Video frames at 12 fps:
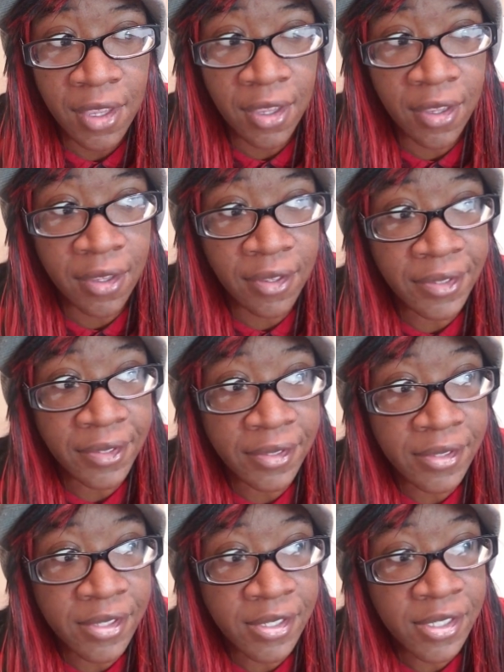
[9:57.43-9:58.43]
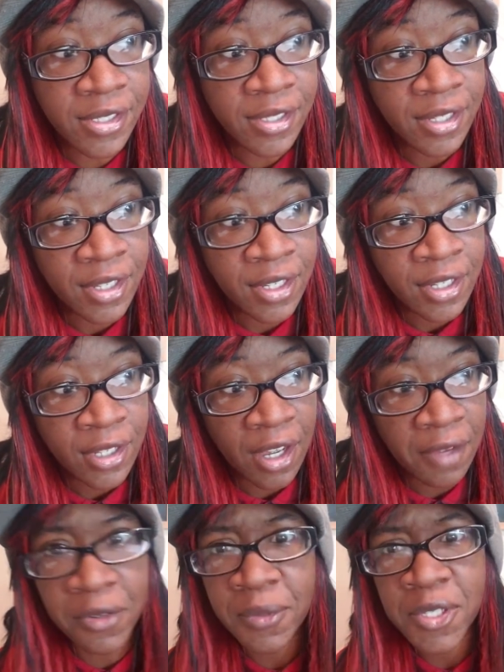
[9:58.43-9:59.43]
and
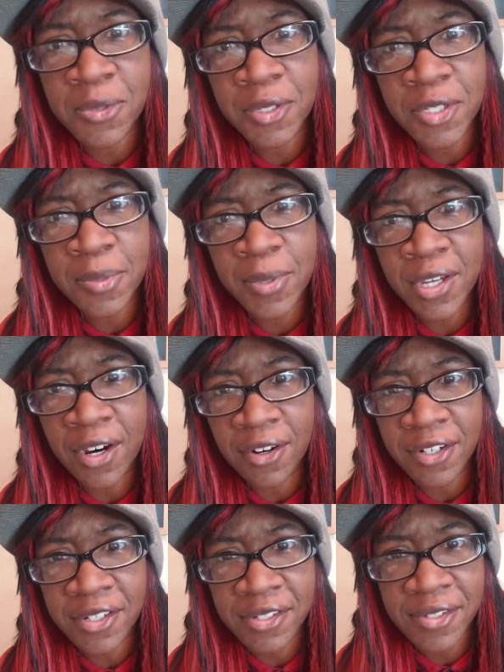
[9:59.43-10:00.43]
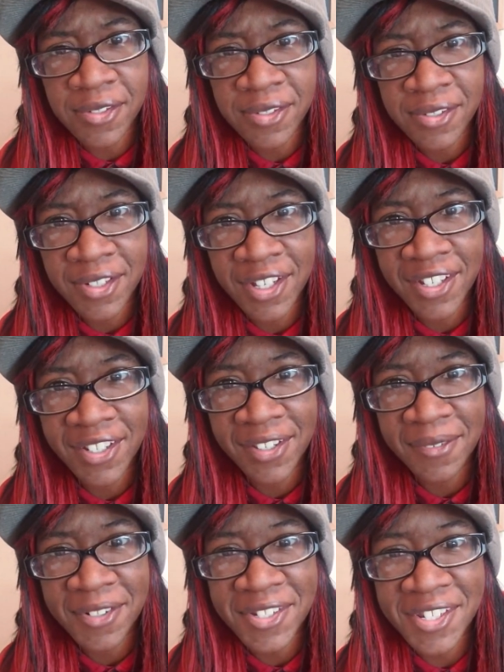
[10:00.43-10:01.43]
I've always wanted to be an artist
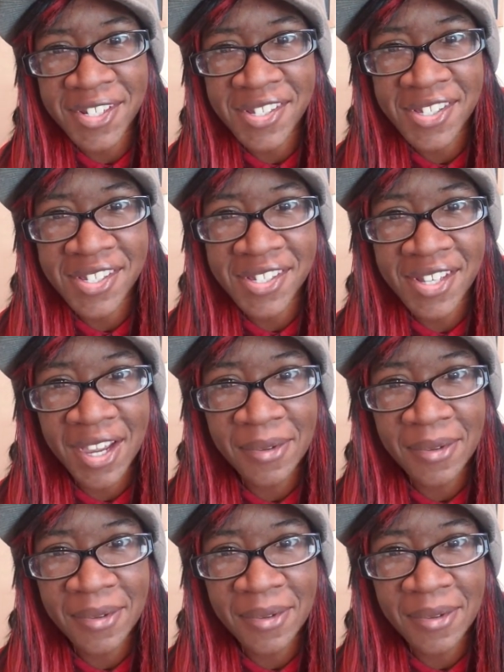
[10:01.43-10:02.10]
ever since I